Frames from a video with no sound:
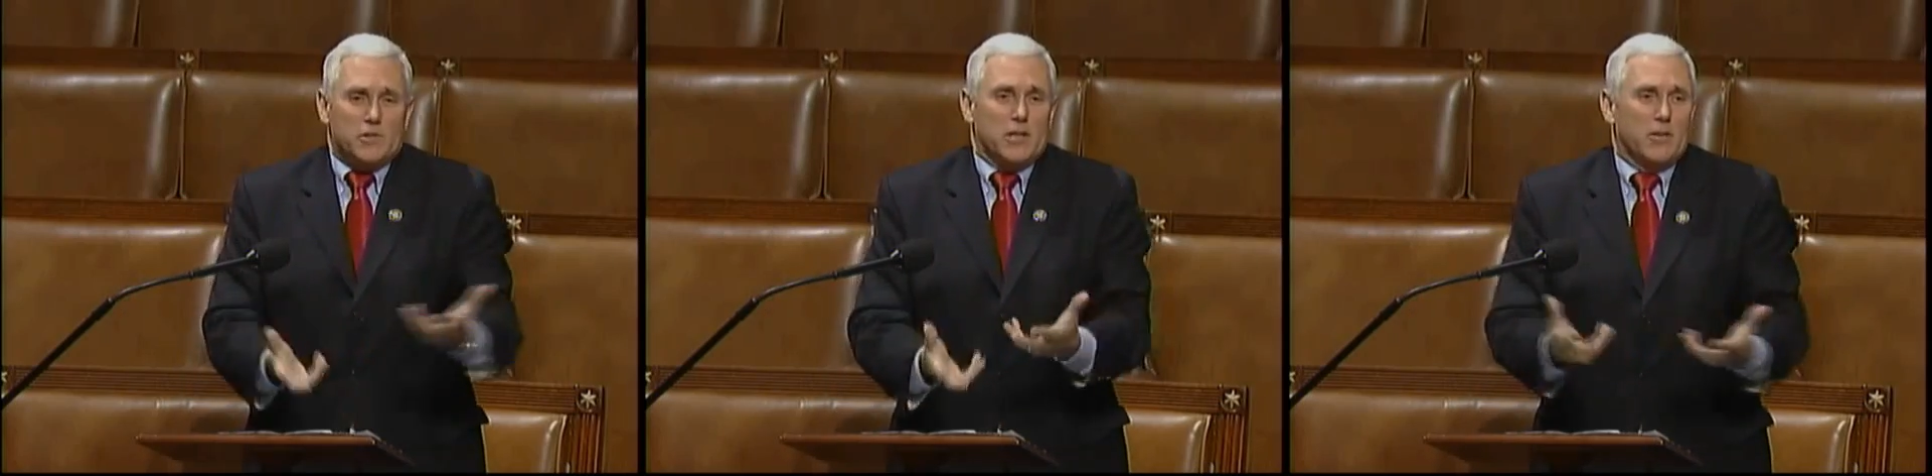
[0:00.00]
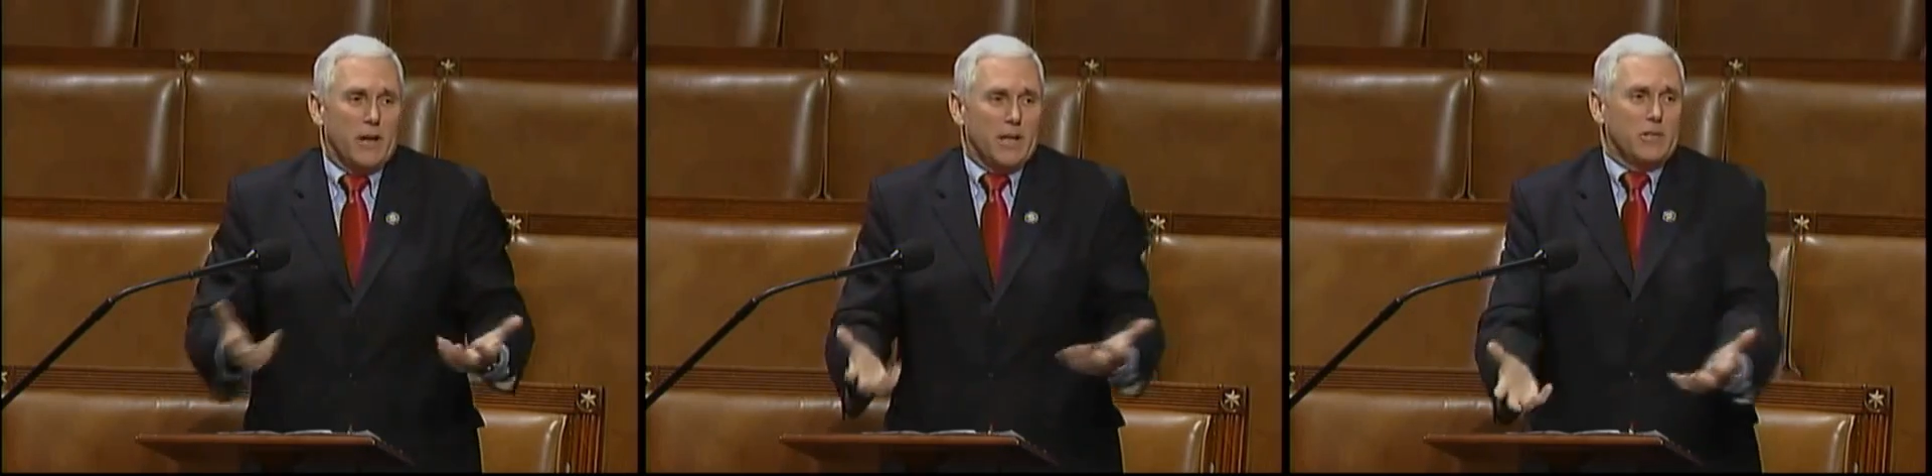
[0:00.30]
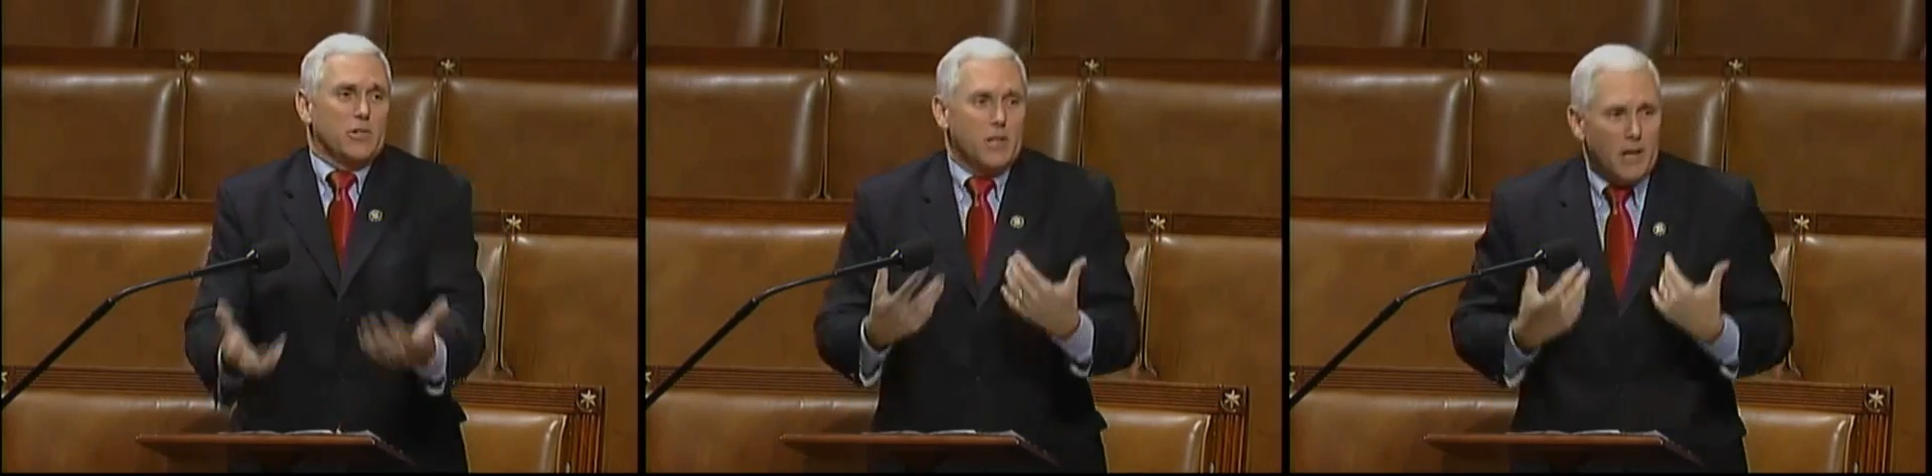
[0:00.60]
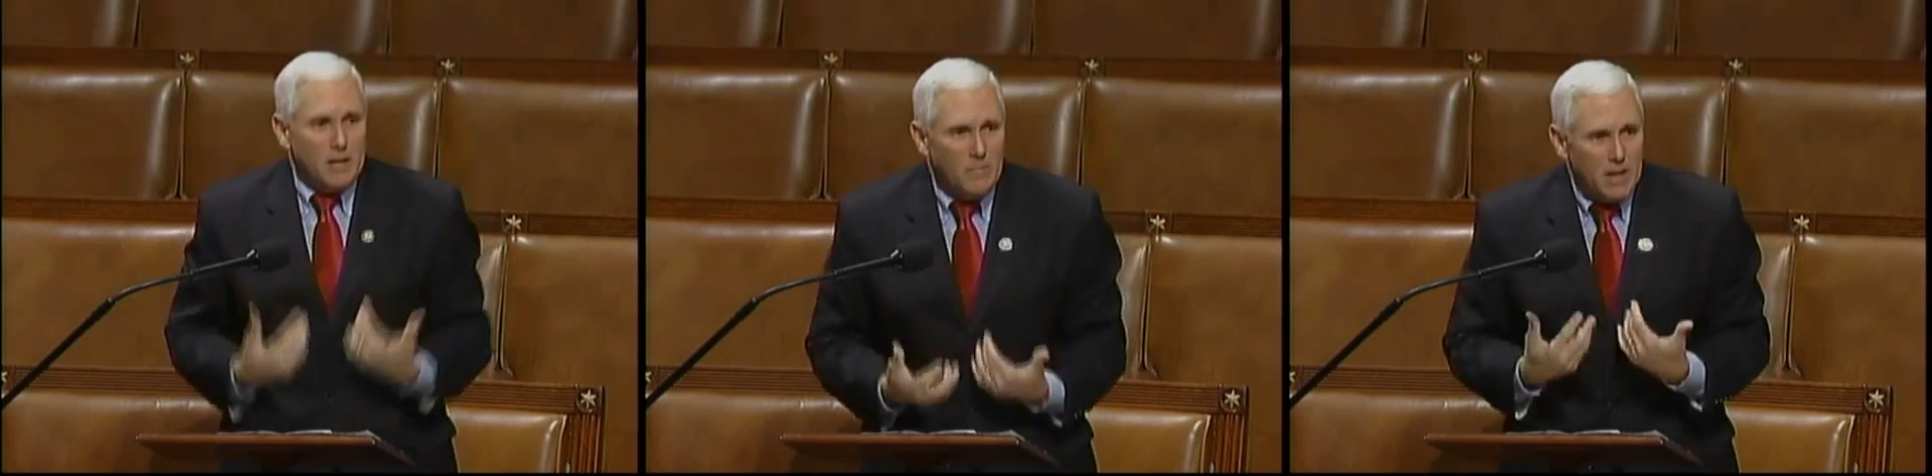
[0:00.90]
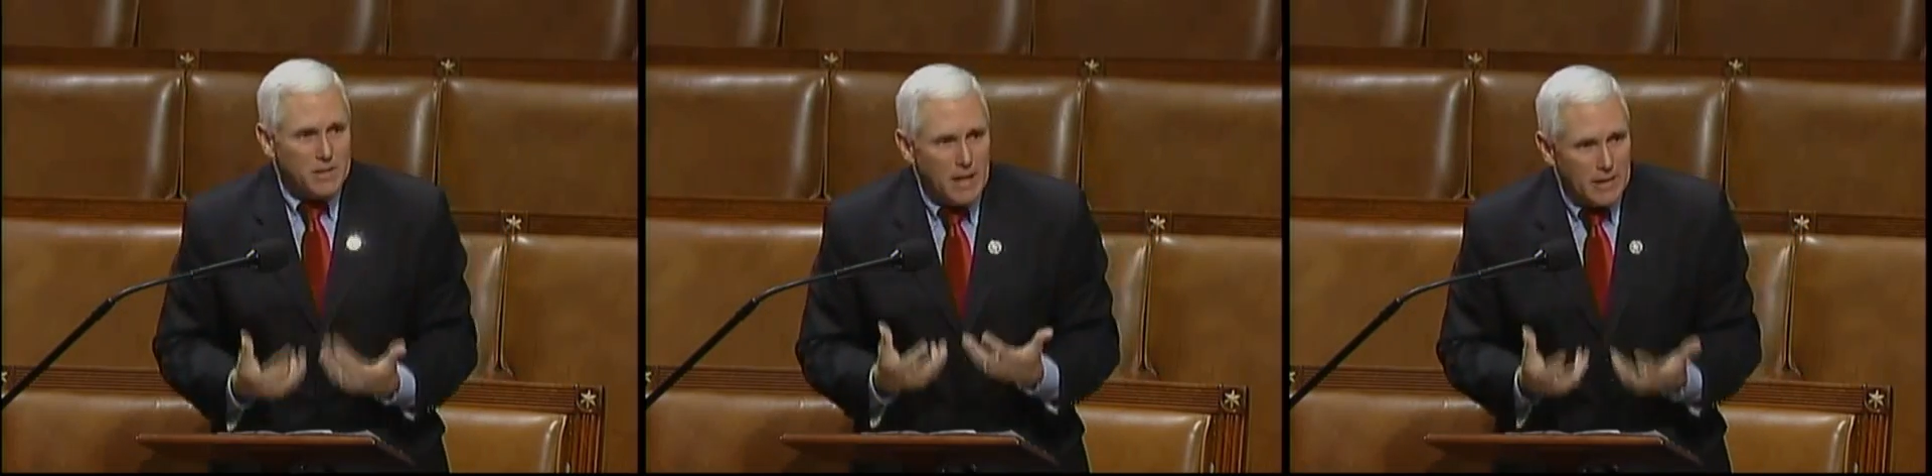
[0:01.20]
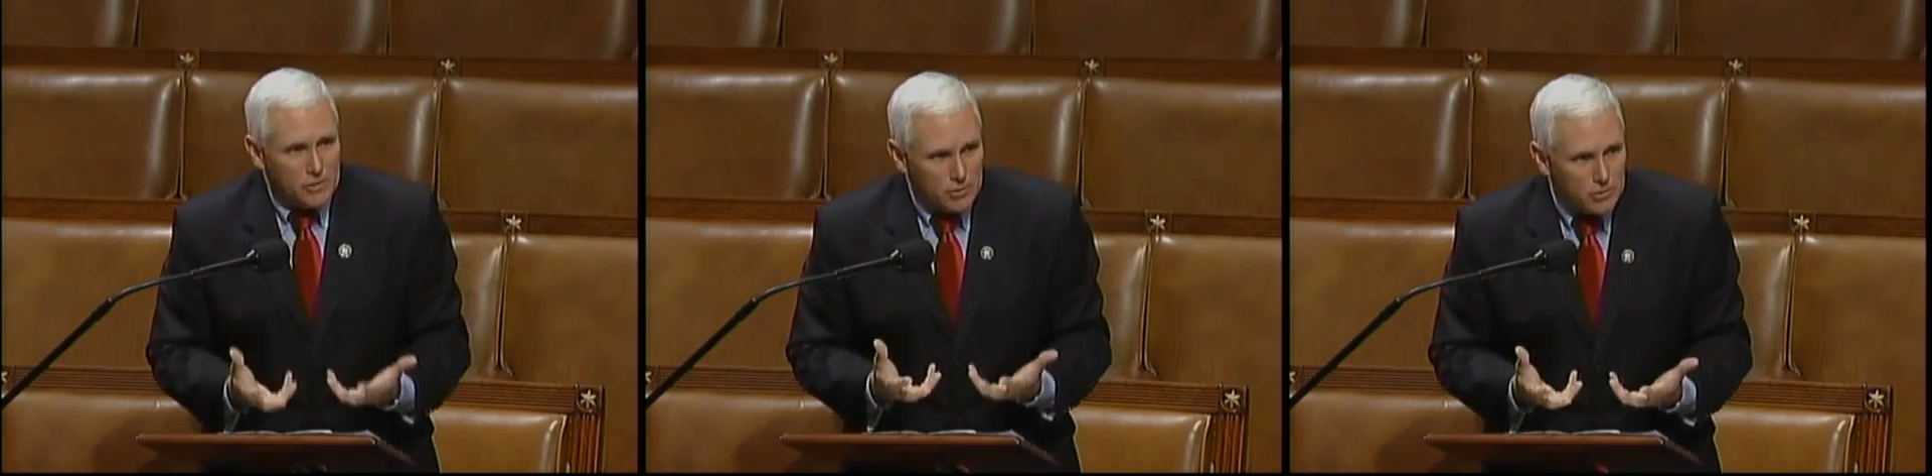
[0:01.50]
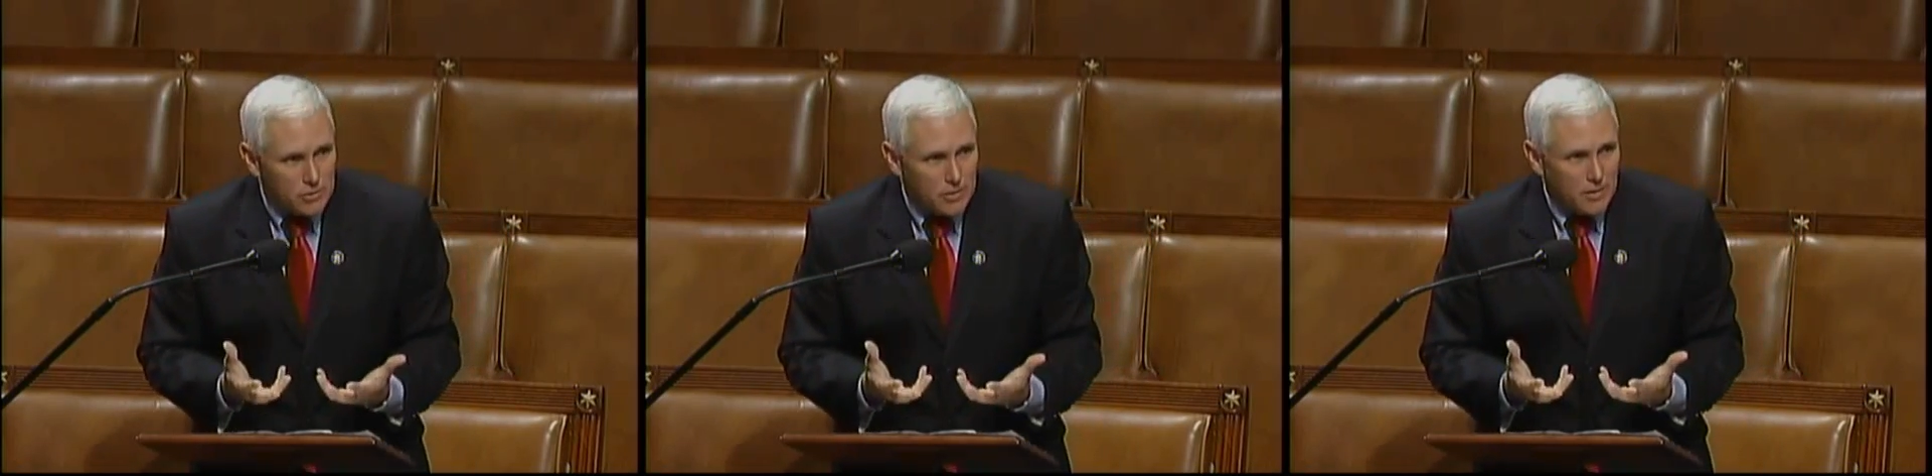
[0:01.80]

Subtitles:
to get around to actually cutting my taxes,